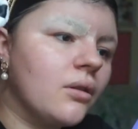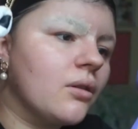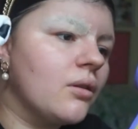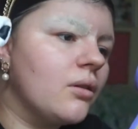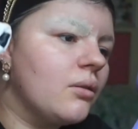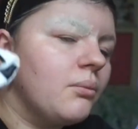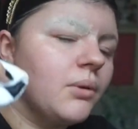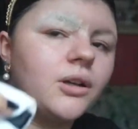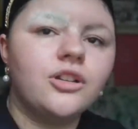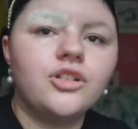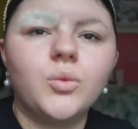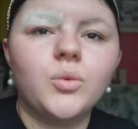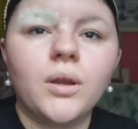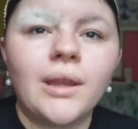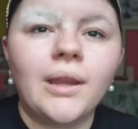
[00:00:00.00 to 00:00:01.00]
Because you
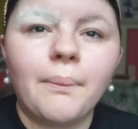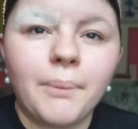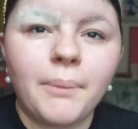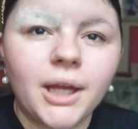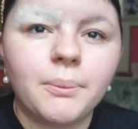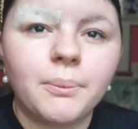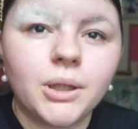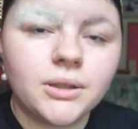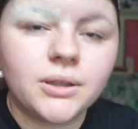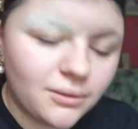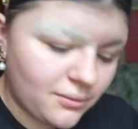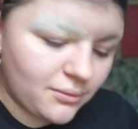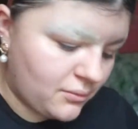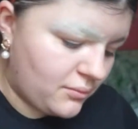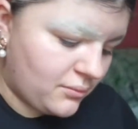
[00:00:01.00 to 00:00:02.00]
want that pigment.
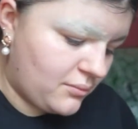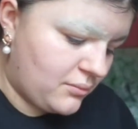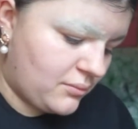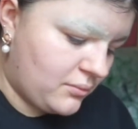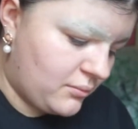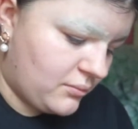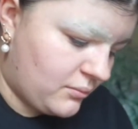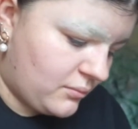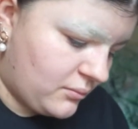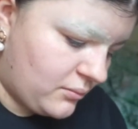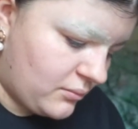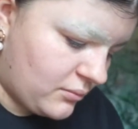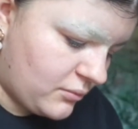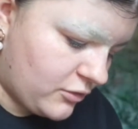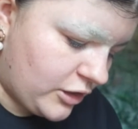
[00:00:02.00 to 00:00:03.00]

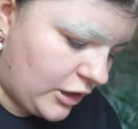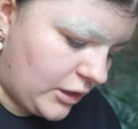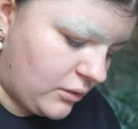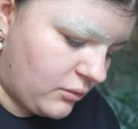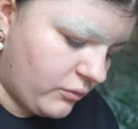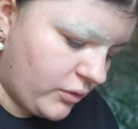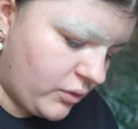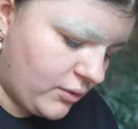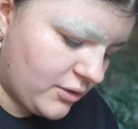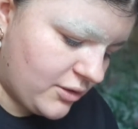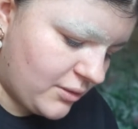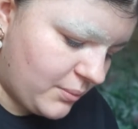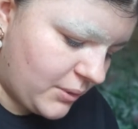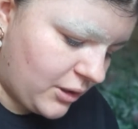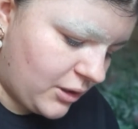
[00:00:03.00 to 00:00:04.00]
Now of course this
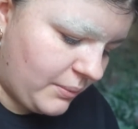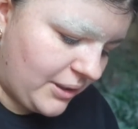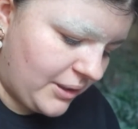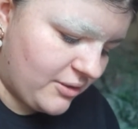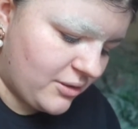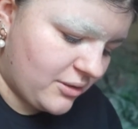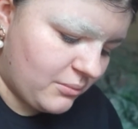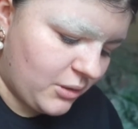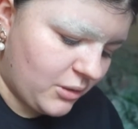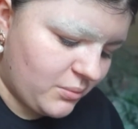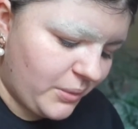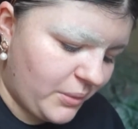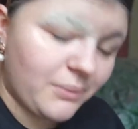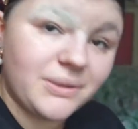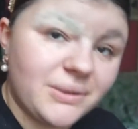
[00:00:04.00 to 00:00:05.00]
banana powder isn't the most
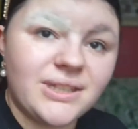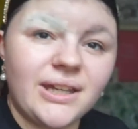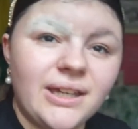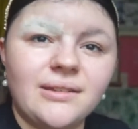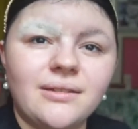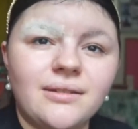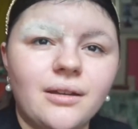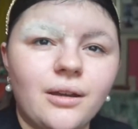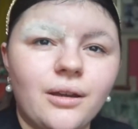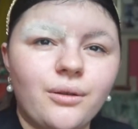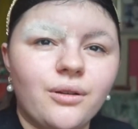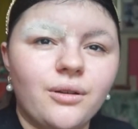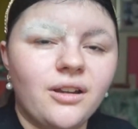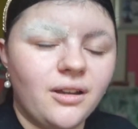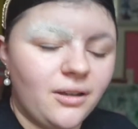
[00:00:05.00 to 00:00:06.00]
pigmented, so
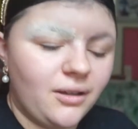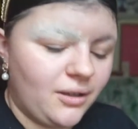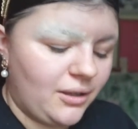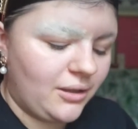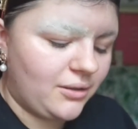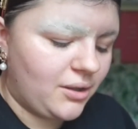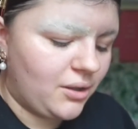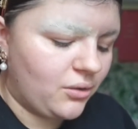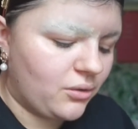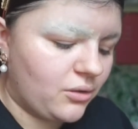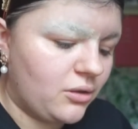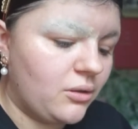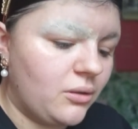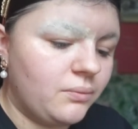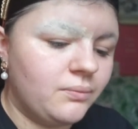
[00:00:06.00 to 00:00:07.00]
it's not going
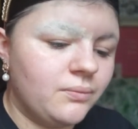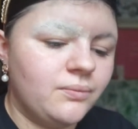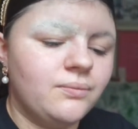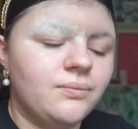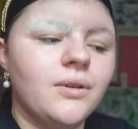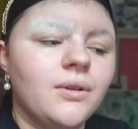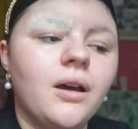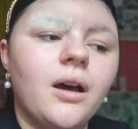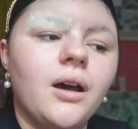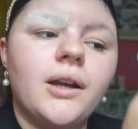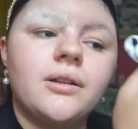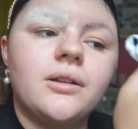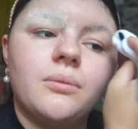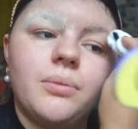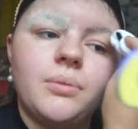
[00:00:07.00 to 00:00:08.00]
to
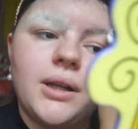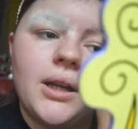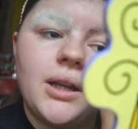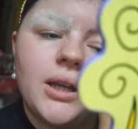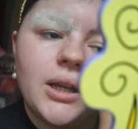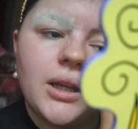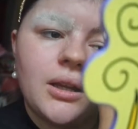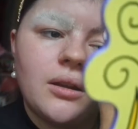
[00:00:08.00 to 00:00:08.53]
hide completely,